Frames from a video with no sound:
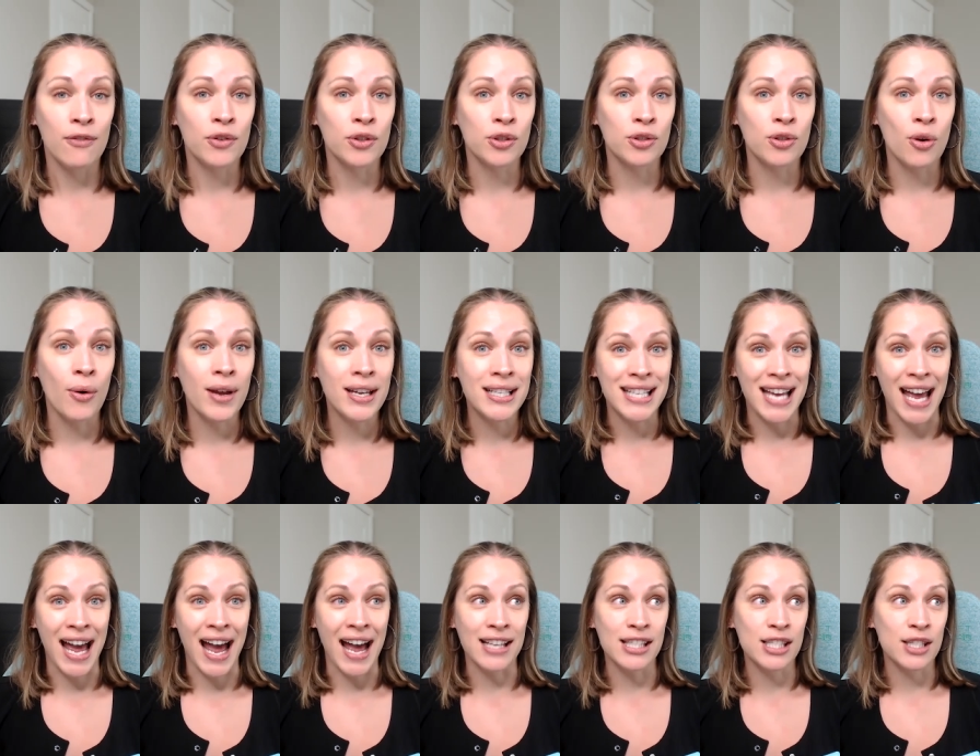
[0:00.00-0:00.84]
If you're going
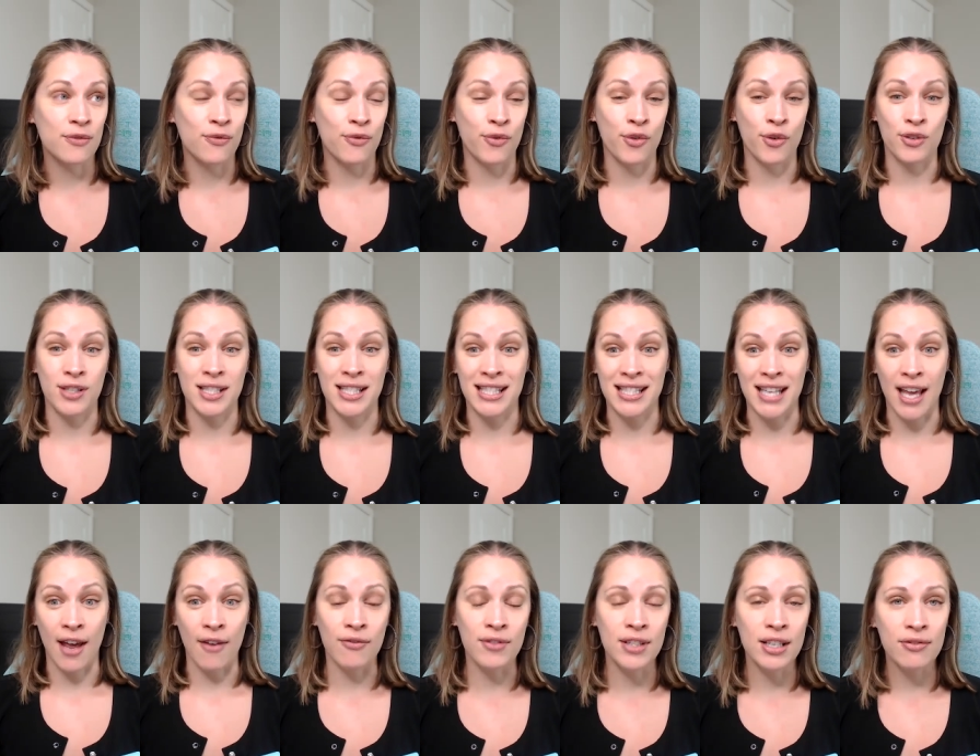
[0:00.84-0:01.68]
to ask for
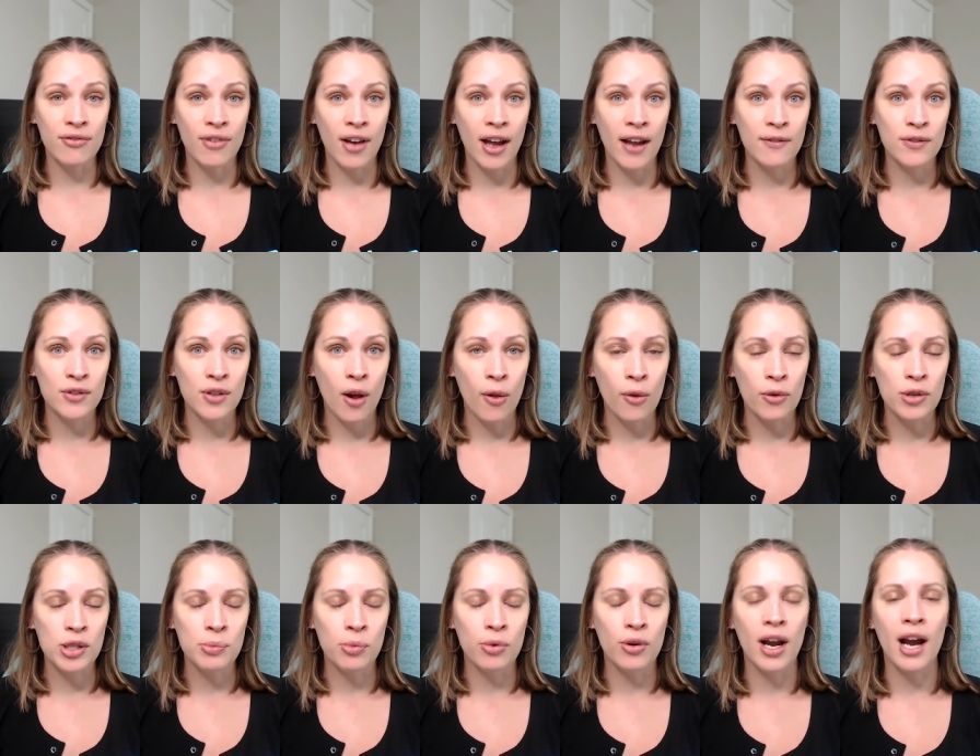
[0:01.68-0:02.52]

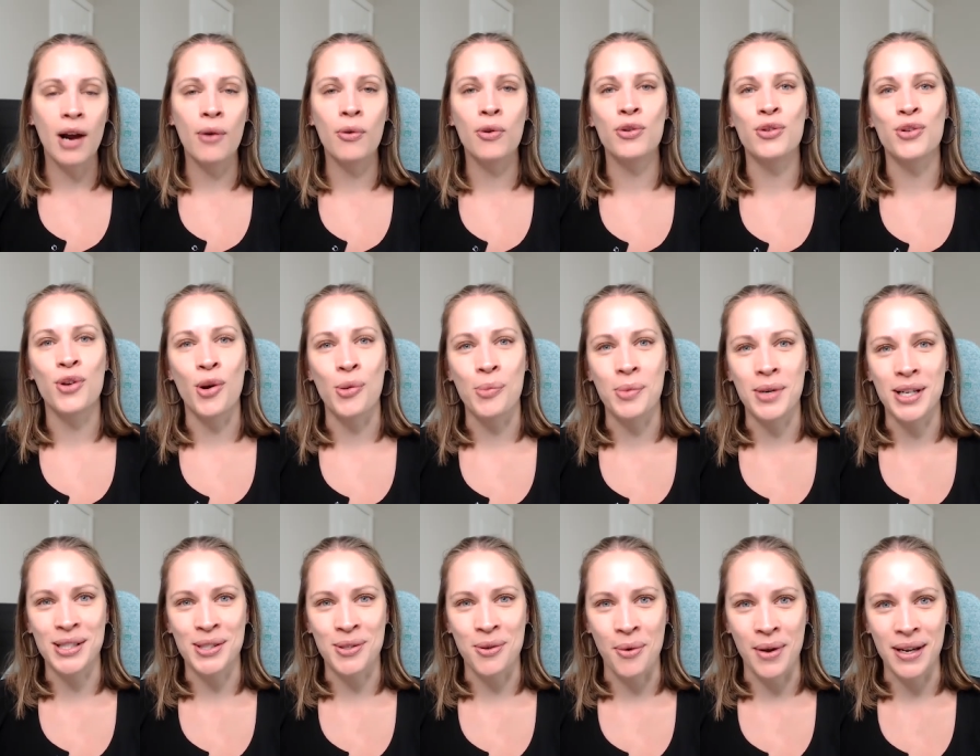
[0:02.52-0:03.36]
$75 per hour,
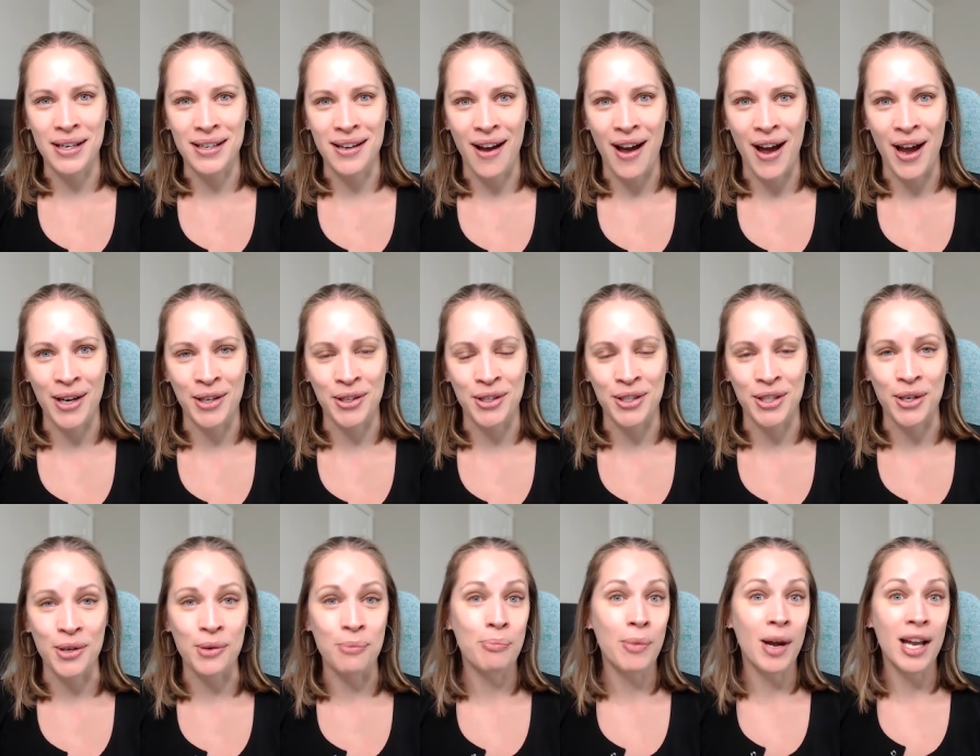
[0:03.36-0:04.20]
nobody's going to hire
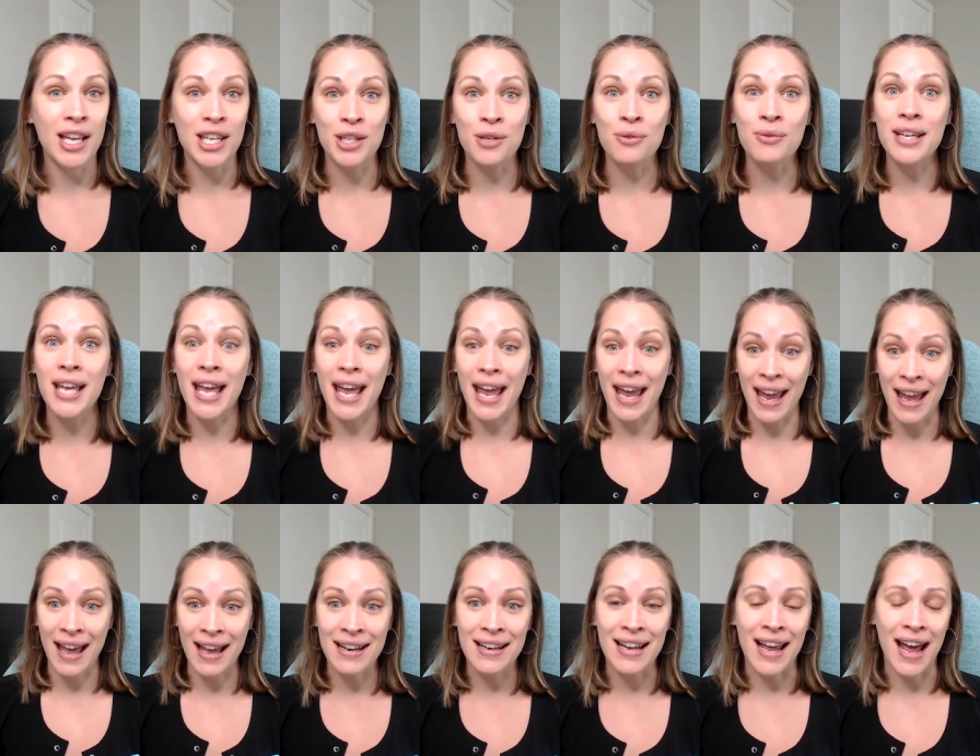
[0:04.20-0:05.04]
you, but you
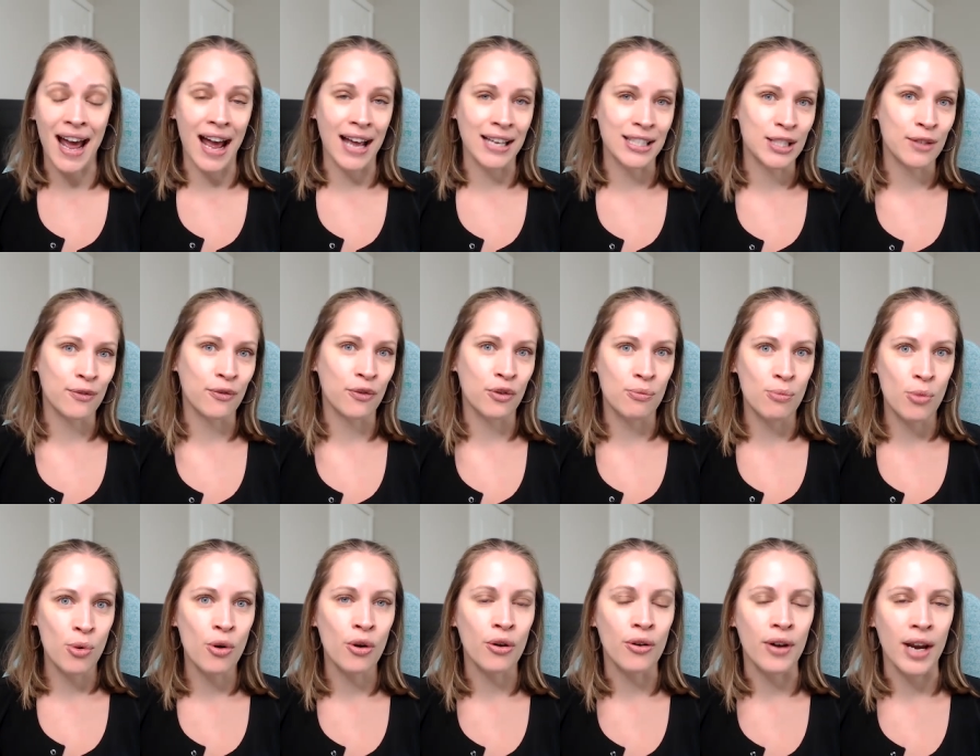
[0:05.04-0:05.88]
can ask for
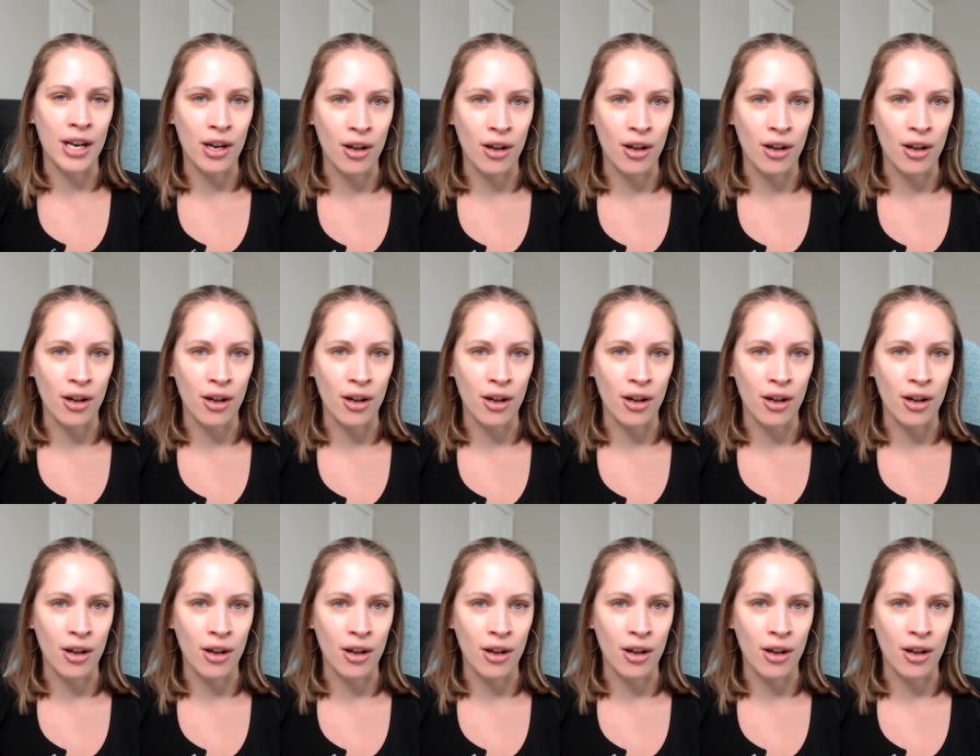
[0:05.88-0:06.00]
more.